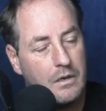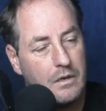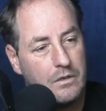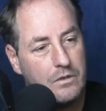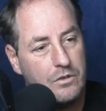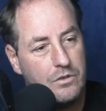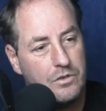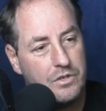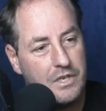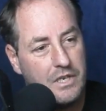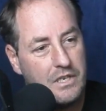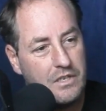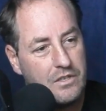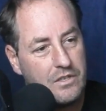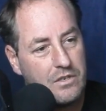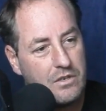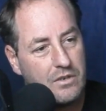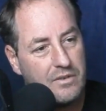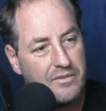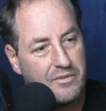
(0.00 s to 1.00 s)
New
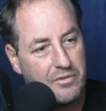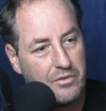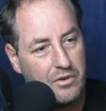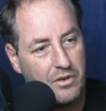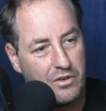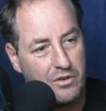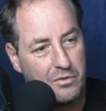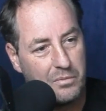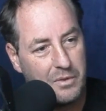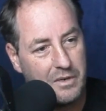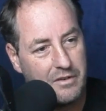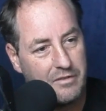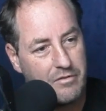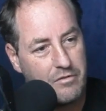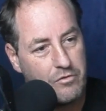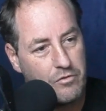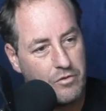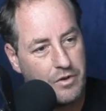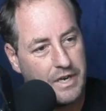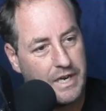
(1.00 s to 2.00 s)
Zealand's gone through a little bit
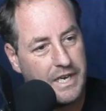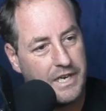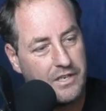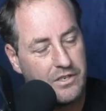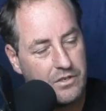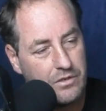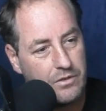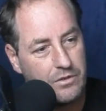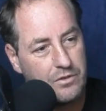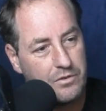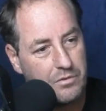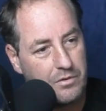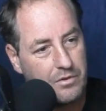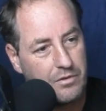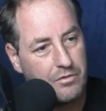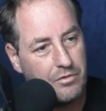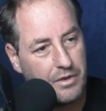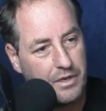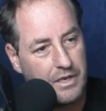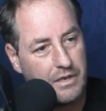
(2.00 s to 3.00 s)
of a renaissance
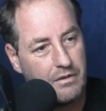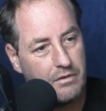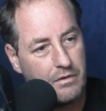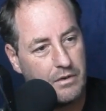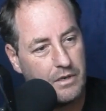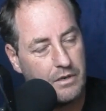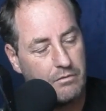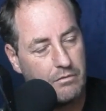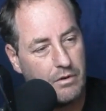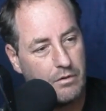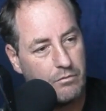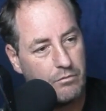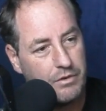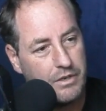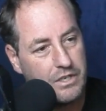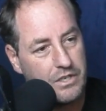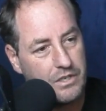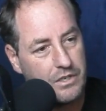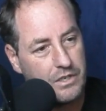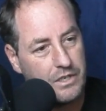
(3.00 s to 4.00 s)
with cricket in
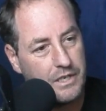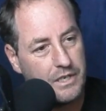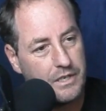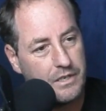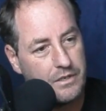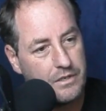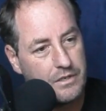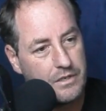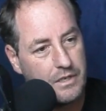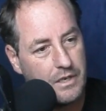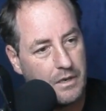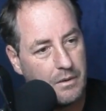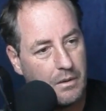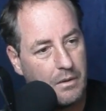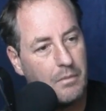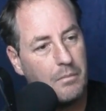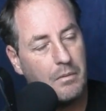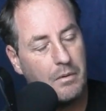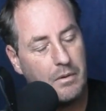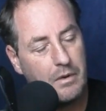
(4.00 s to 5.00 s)
recent years.
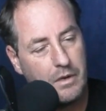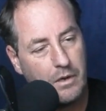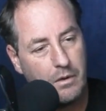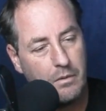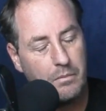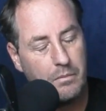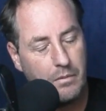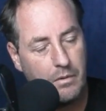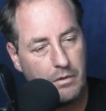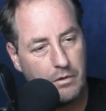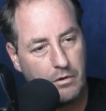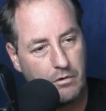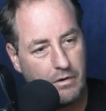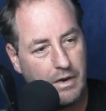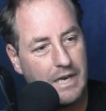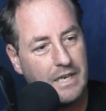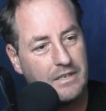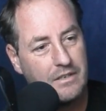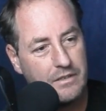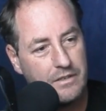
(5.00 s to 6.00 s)

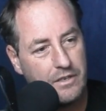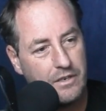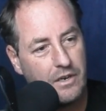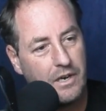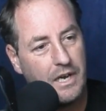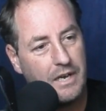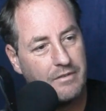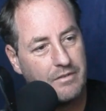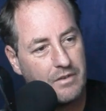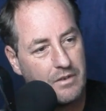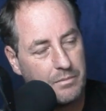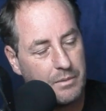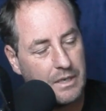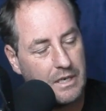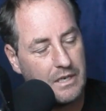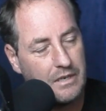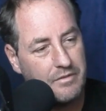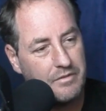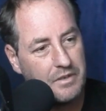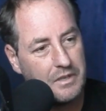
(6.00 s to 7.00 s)
Granted that I haven't
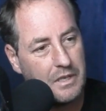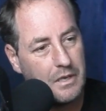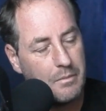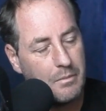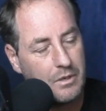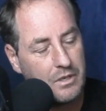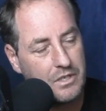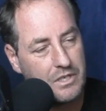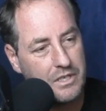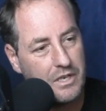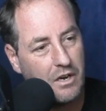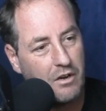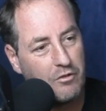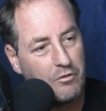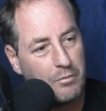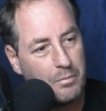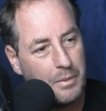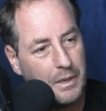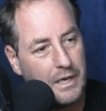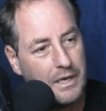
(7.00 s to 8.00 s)
been living there
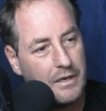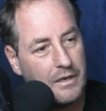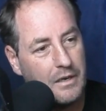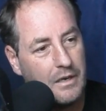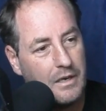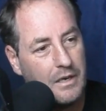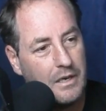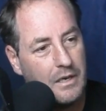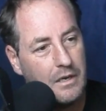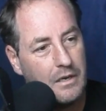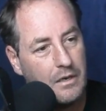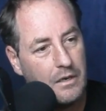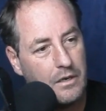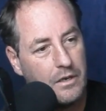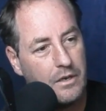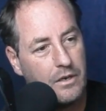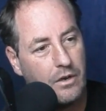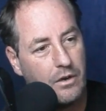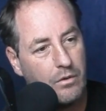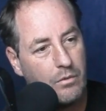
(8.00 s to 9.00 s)
myself, but
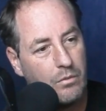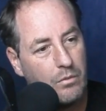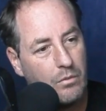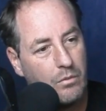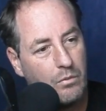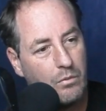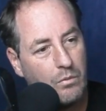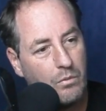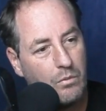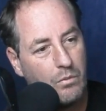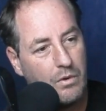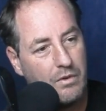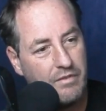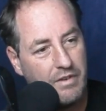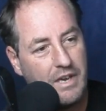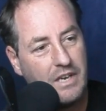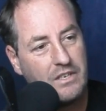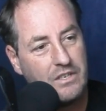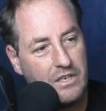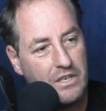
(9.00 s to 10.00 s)

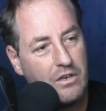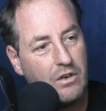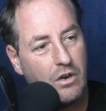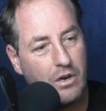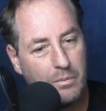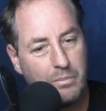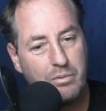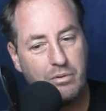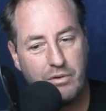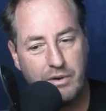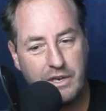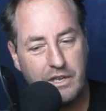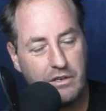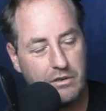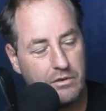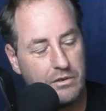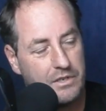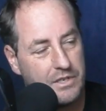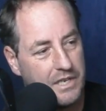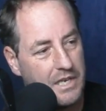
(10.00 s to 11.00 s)
we've actually got a pretty
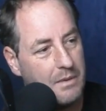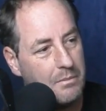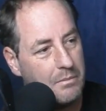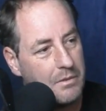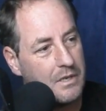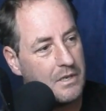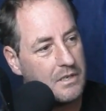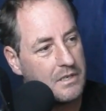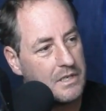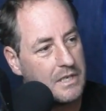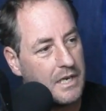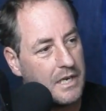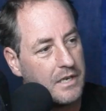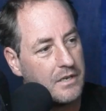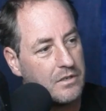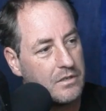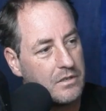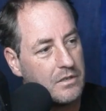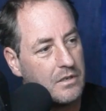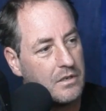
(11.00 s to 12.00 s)
good team these days.